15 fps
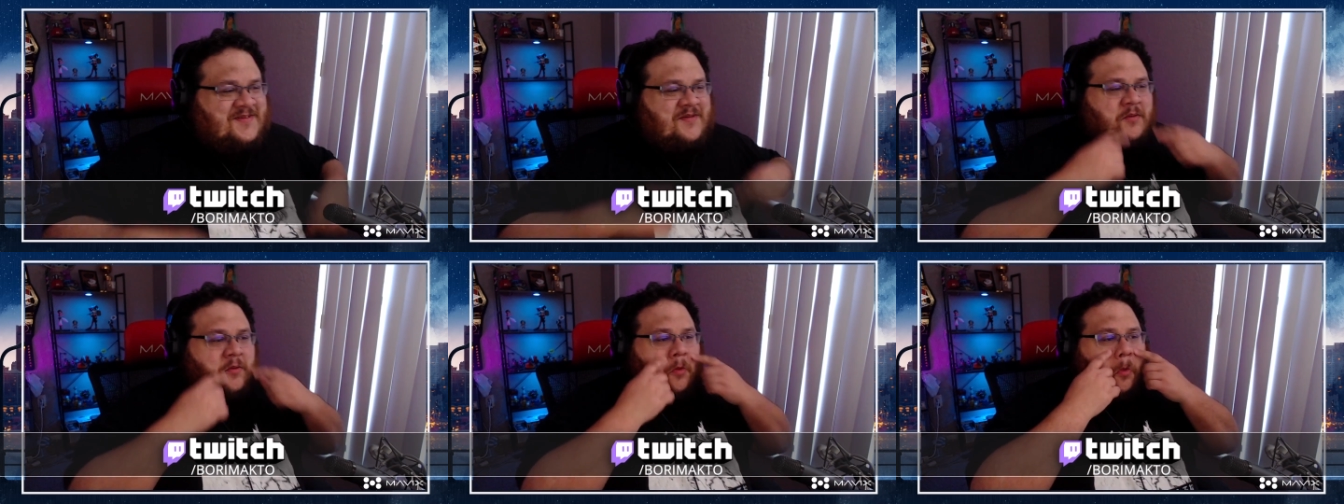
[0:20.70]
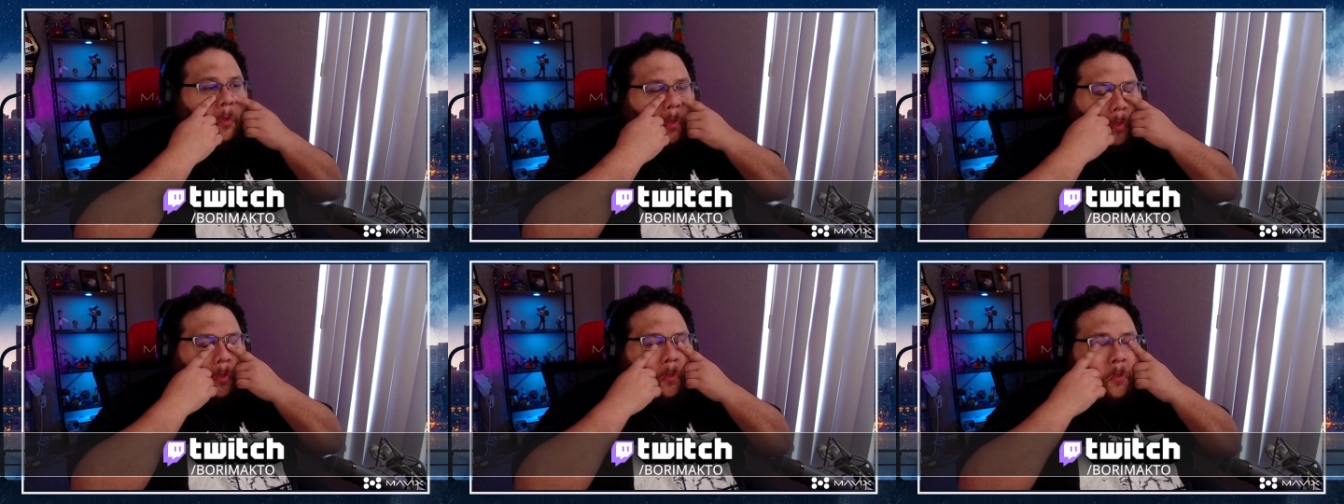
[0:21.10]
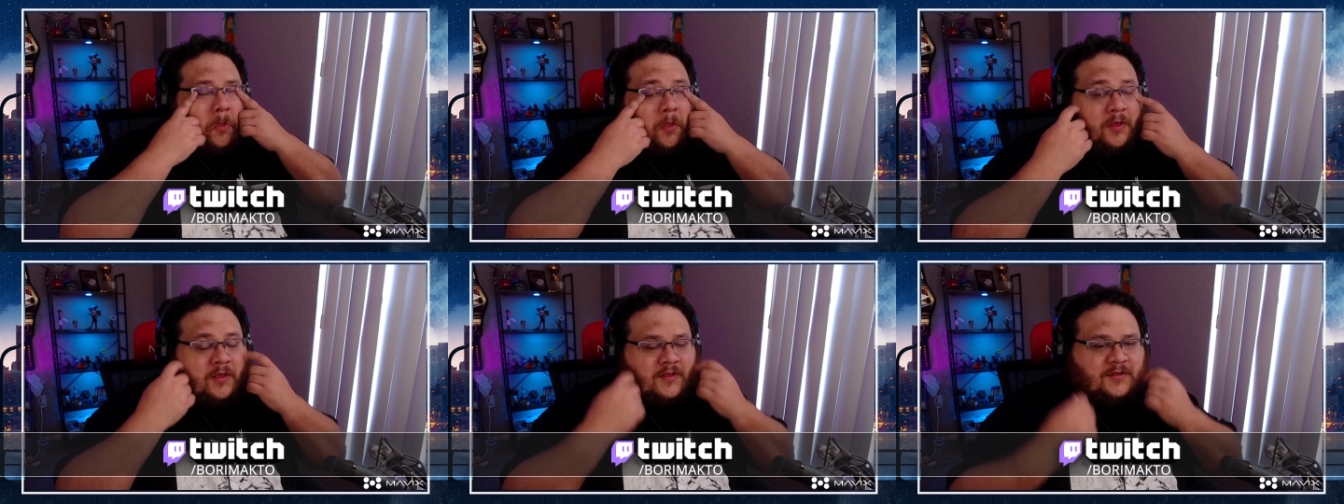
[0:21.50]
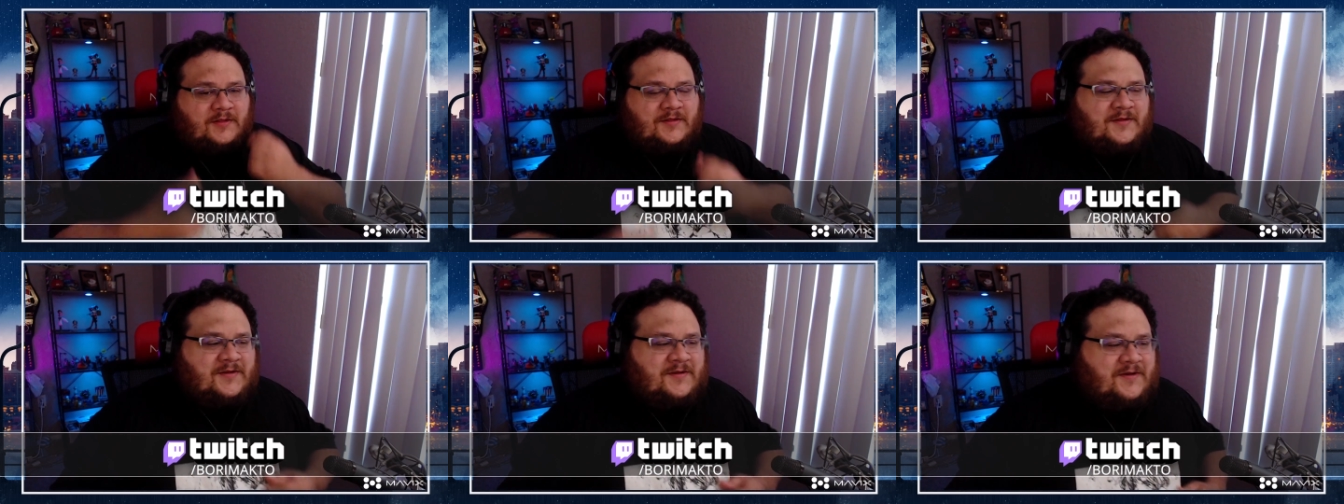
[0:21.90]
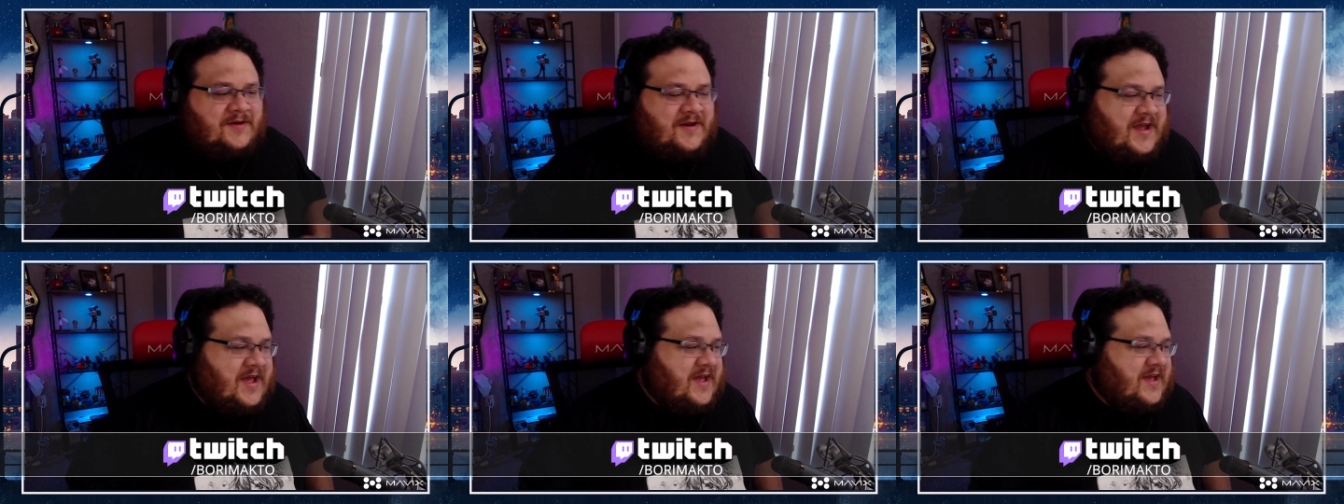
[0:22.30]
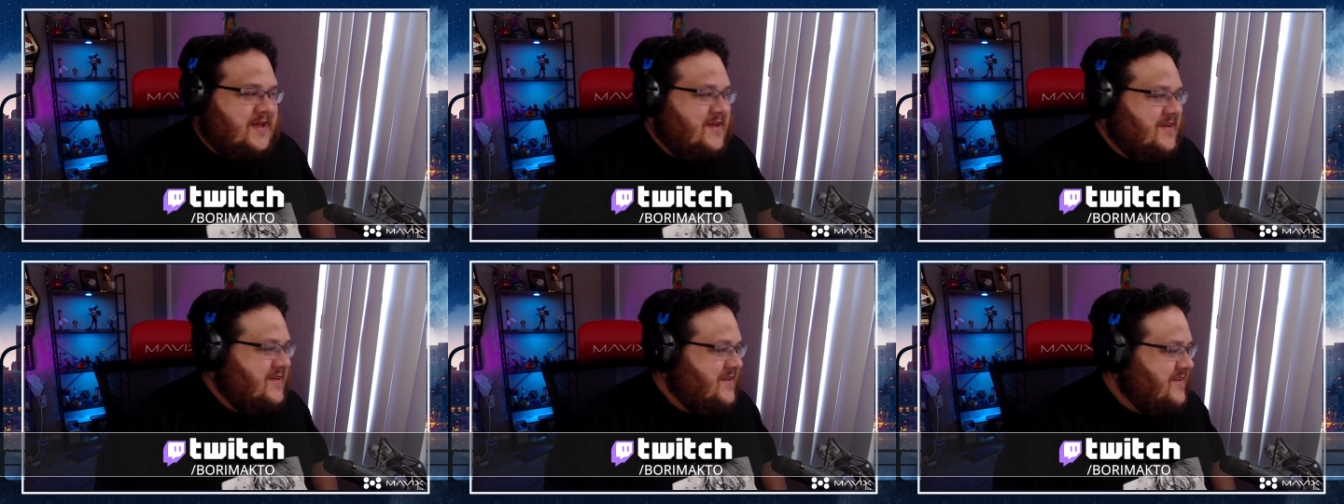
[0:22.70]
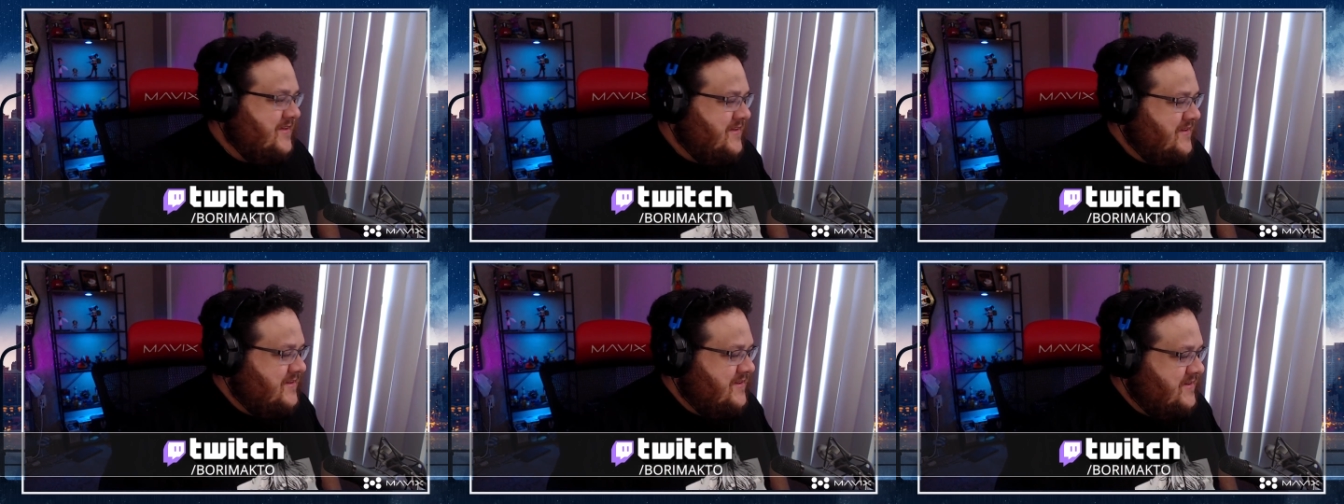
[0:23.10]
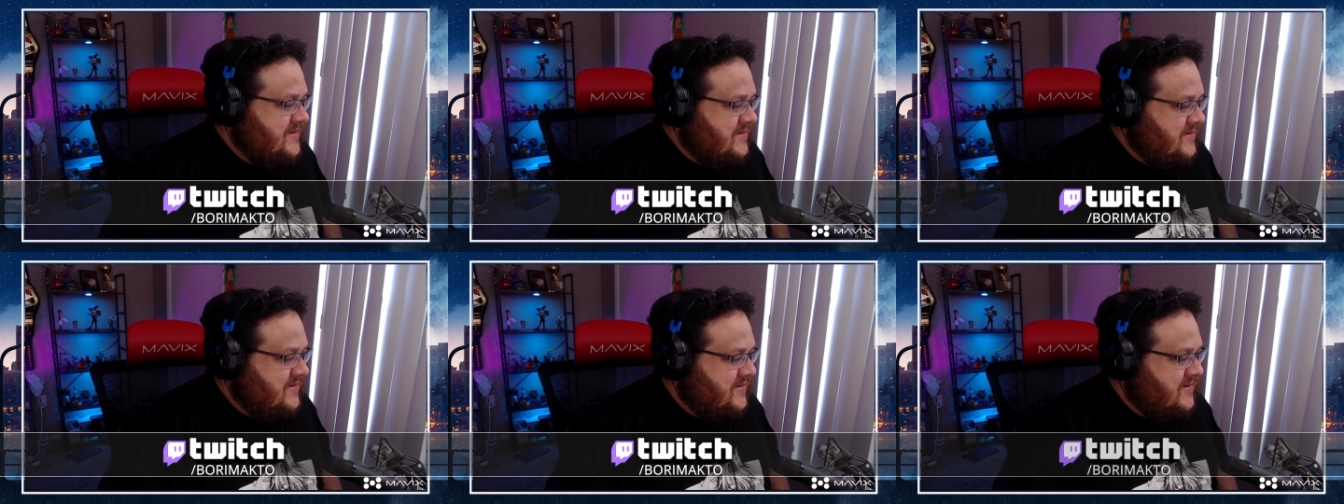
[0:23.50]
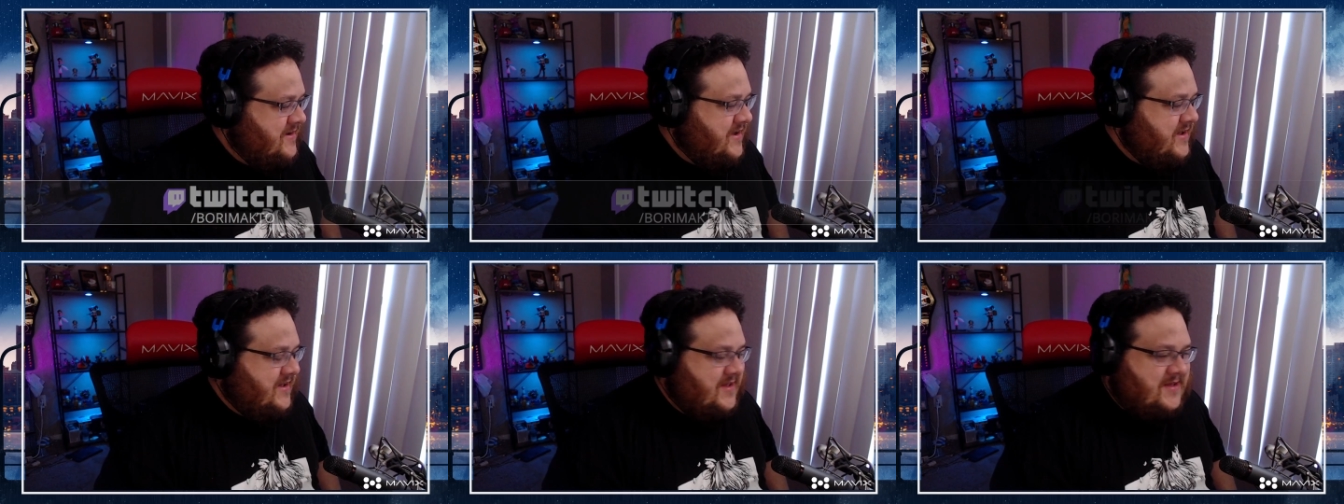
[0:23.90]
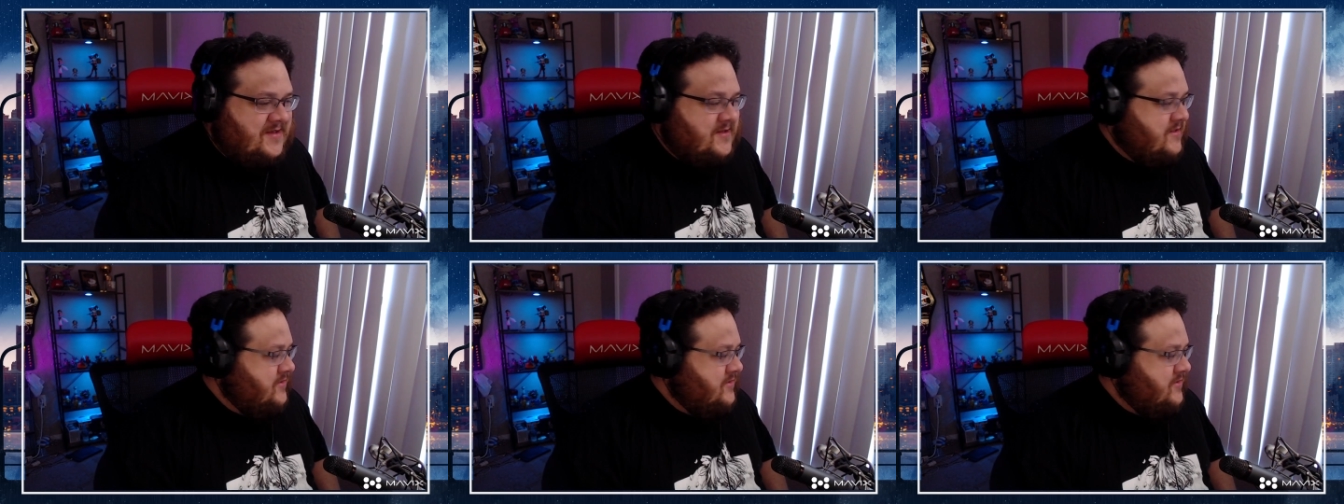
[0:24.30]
Oh yeah, heck yeah, I'm ready. All right. Yeah. All right.